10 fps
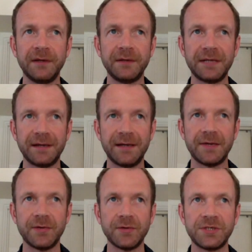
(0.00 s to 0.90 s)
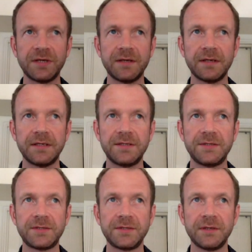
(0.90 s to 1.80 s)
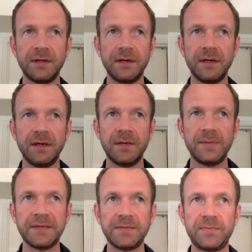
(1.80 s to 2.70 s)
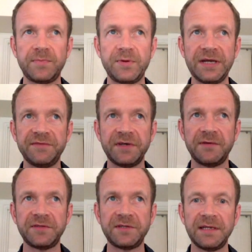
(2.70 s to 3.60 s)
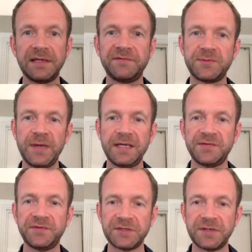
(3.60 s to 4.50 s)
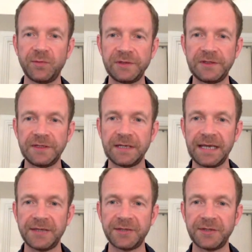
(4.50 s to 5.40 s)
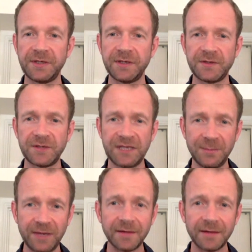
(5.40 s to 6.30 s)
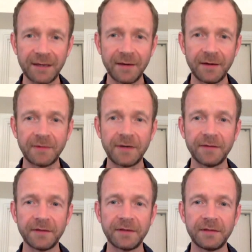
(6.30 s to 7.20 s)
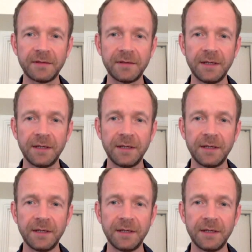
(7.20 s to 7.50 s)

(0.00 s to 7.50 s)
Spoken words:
certainly coaching, is being brave enough to leave the space for someone to engage so you can see whether they are, rather than